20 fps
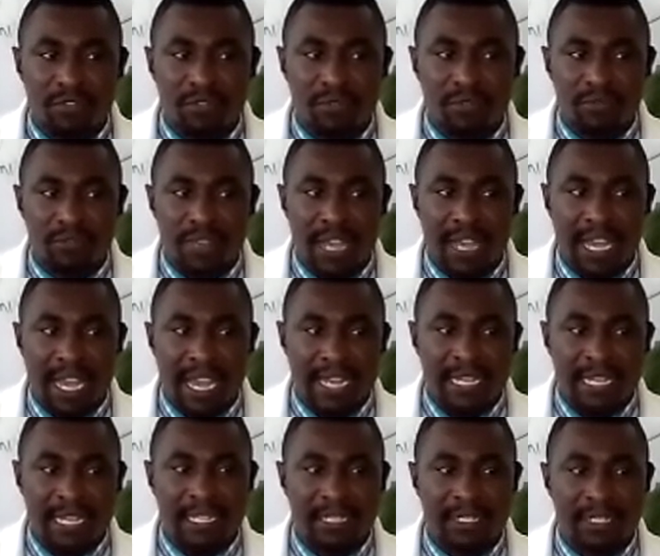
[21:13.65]
we are
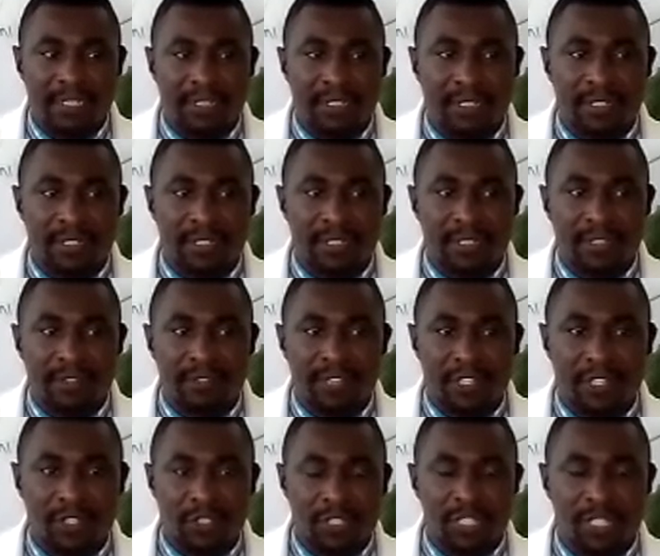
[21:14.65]
learning the
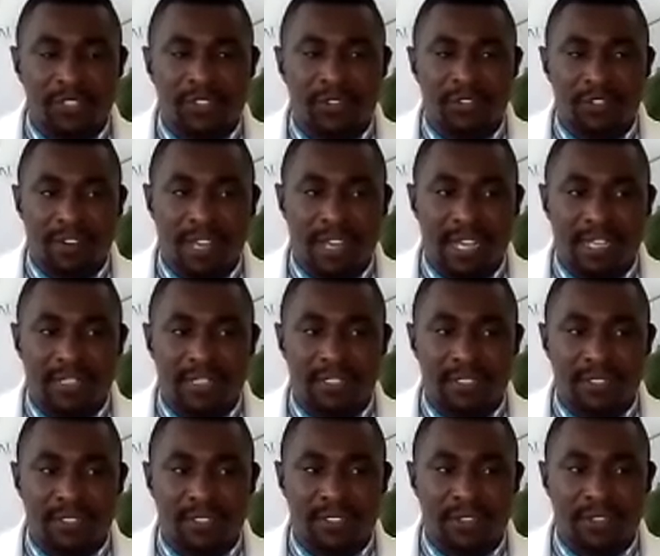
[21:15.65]
sources of drugs
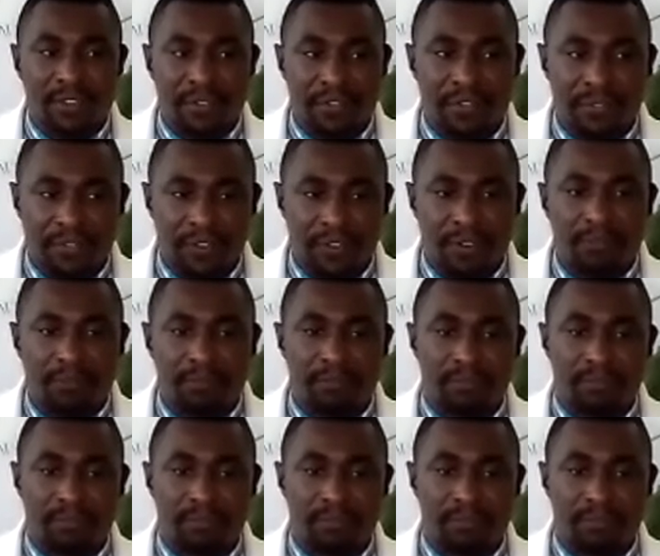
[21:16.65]
from